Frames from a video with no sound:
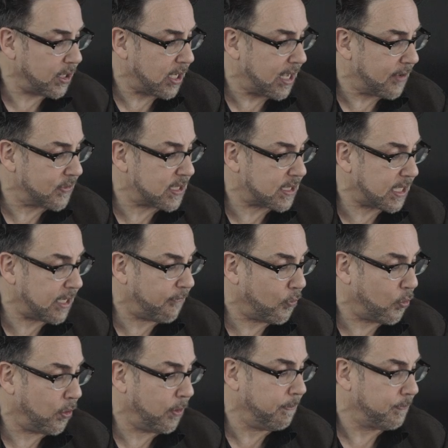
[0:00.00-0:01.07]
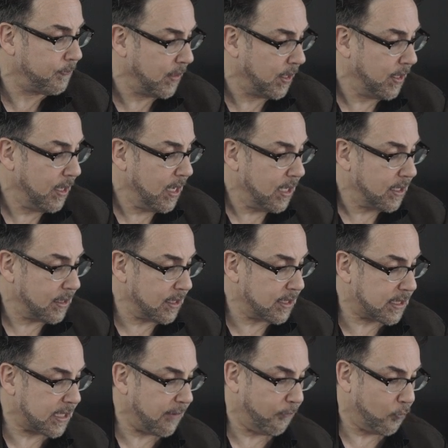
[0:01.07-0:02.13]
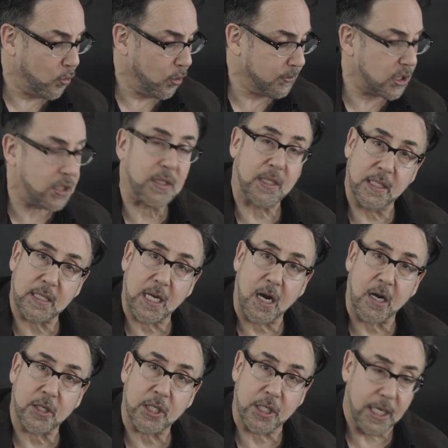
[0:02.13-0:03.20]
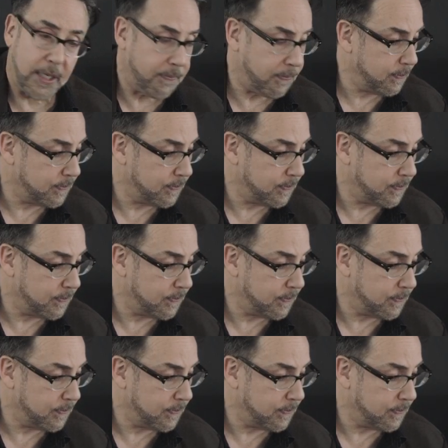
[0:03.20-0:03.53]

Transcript: You have the C form, the C form guitar shape,